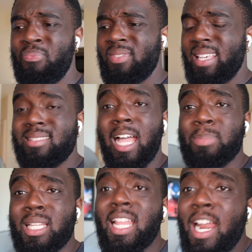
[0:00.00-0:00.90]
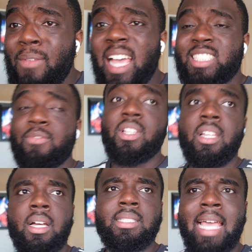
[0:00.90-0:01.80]
They stopped a lot of Aston Villa
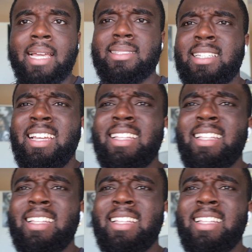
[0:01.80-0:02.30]
attacks.